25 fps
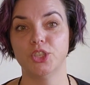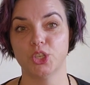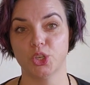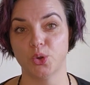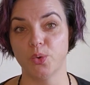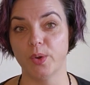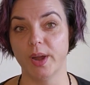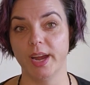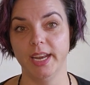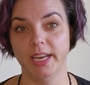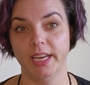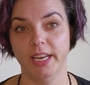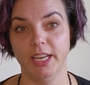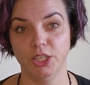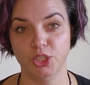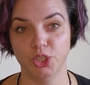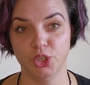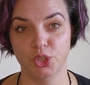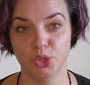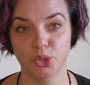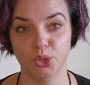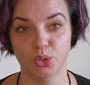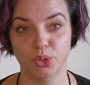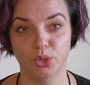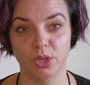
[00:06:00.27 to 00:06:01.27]
training
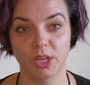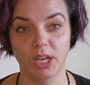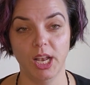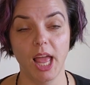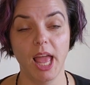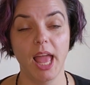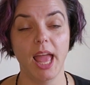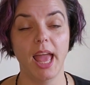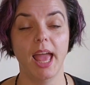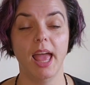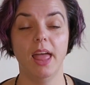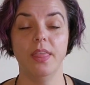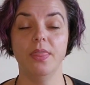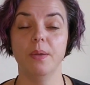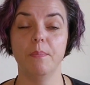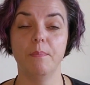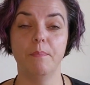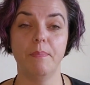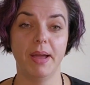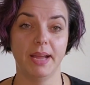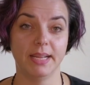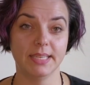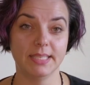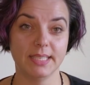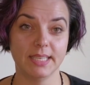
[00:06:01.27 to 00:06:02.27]
tool. And the
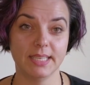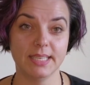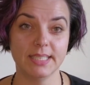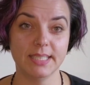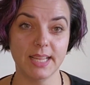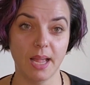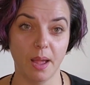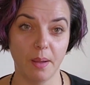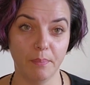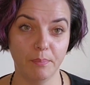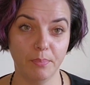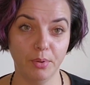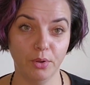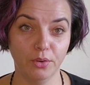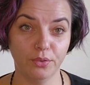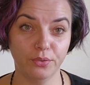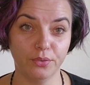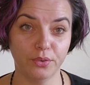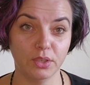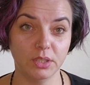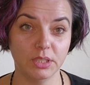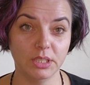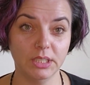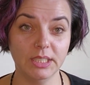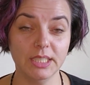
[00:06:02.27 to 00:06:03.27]
best example
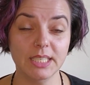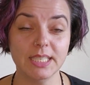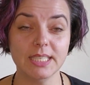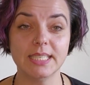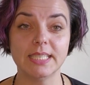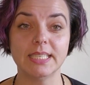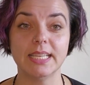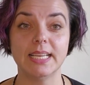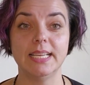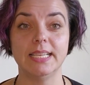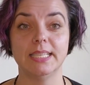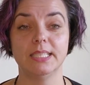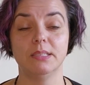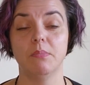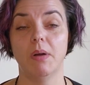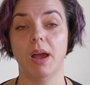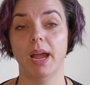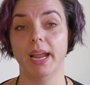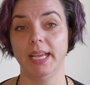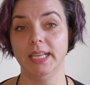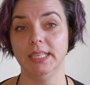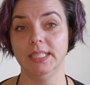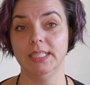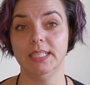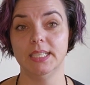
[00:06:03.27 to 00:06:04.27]
for this is my
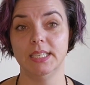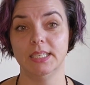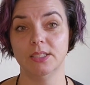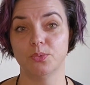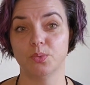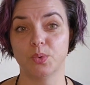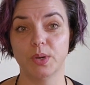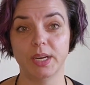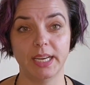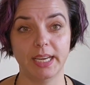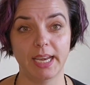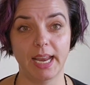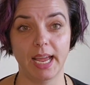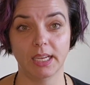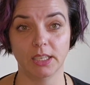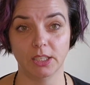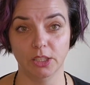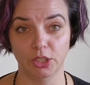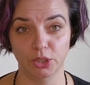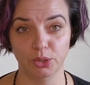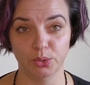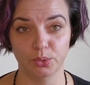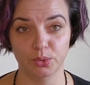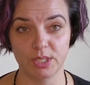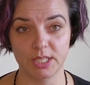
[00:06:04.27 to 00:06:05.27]
Indian ringneck
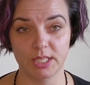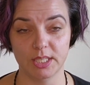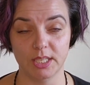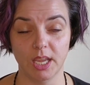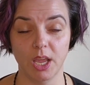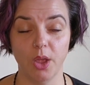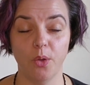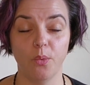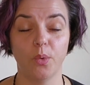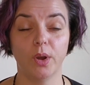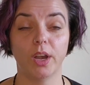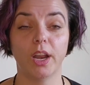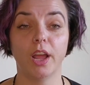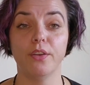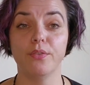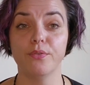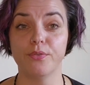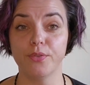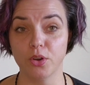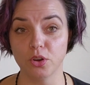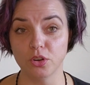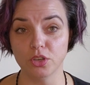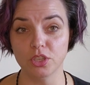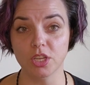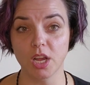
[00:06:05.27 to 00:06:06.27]
Lucy. When I
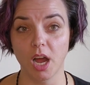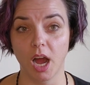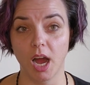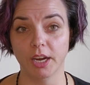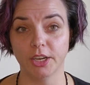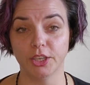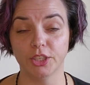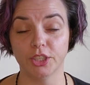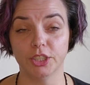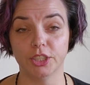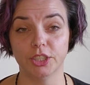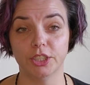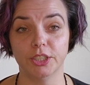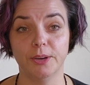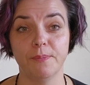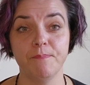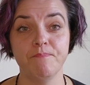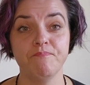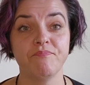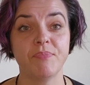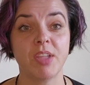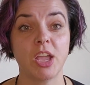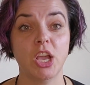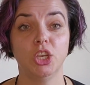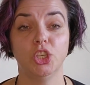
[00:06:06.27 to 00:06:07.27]
first got her,
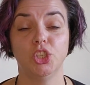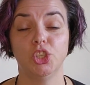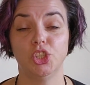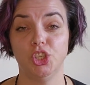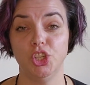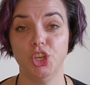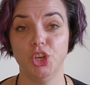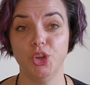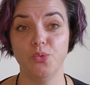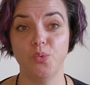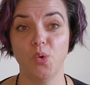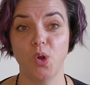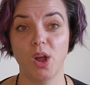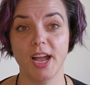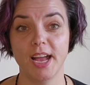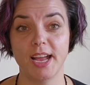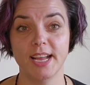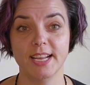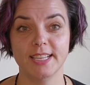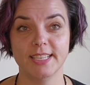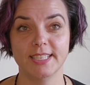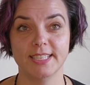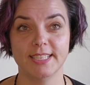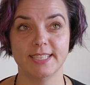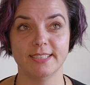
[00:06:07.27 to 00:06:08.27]
she
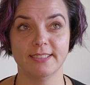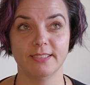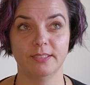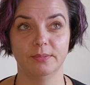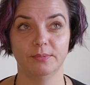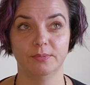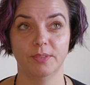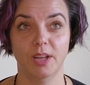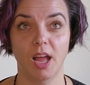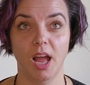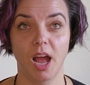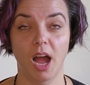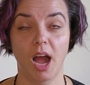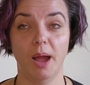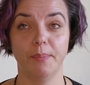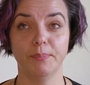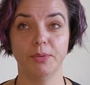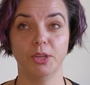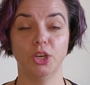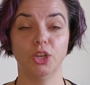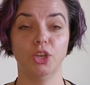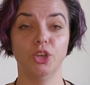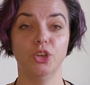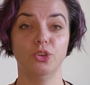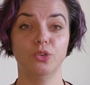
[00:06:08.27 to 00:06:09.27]
was, I'm
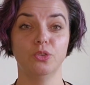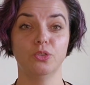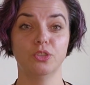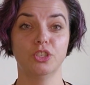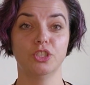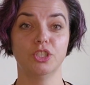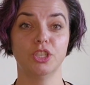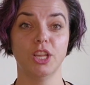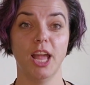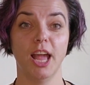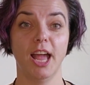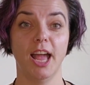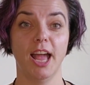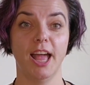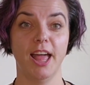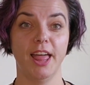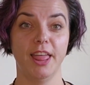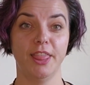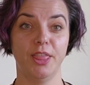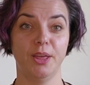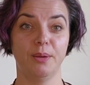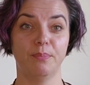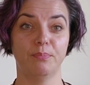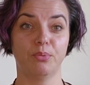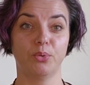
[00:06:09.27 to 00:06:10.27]
going to use
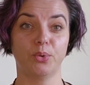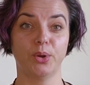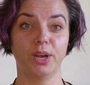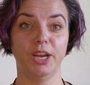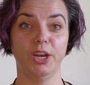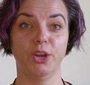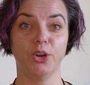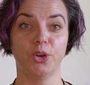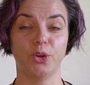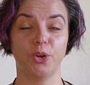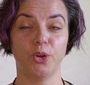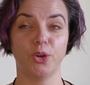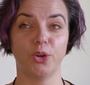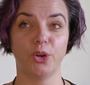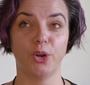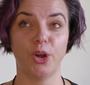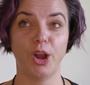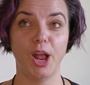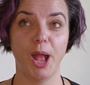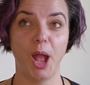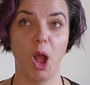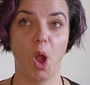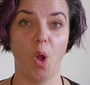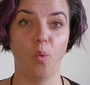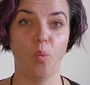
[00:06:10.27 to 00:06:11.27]
the breeder
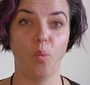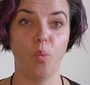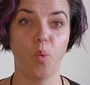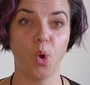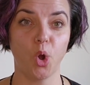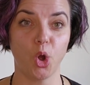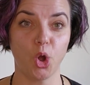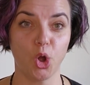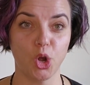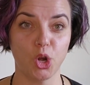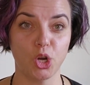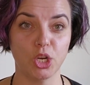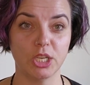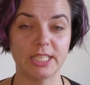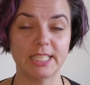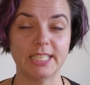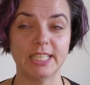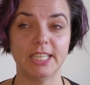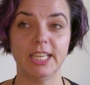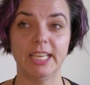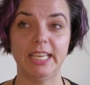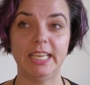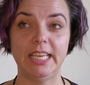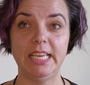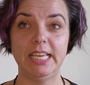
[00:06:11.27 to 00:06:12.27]
words,
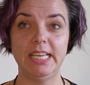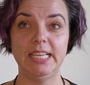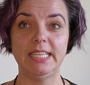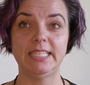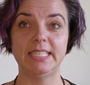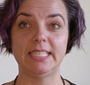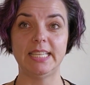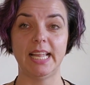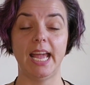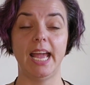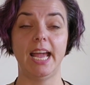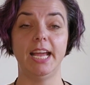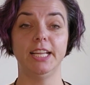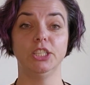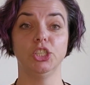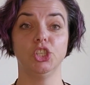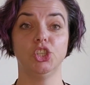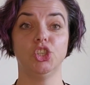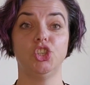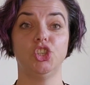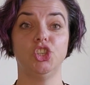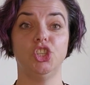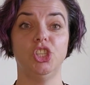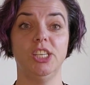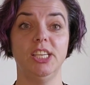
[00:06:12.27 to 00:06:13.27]
he said,
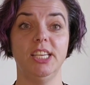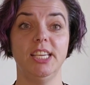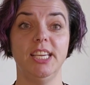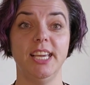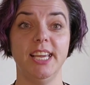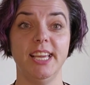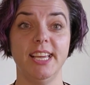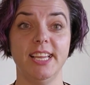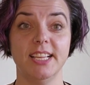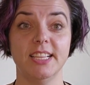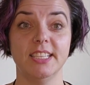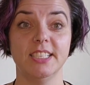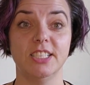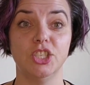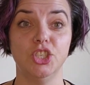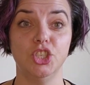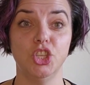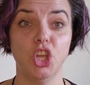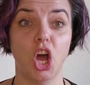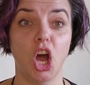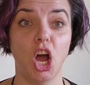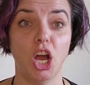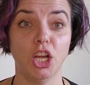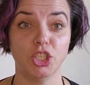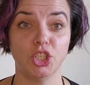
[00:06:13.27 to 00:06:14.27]
she is
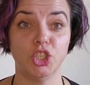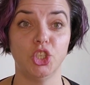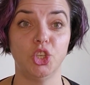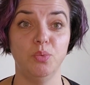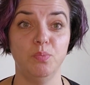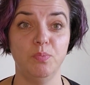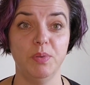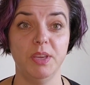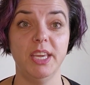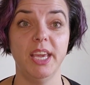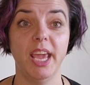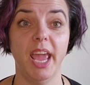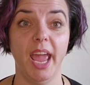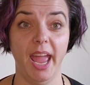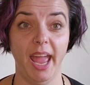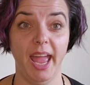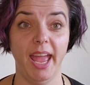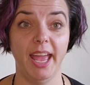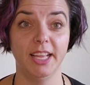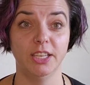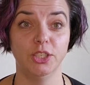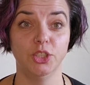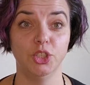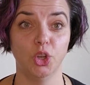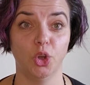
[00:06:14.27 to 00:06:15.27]
not to be
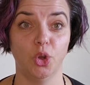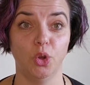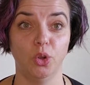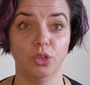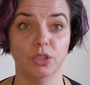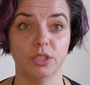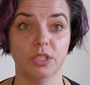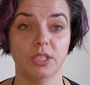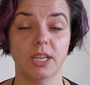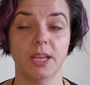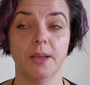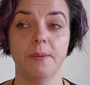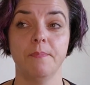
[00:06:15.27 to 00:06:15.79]
handled.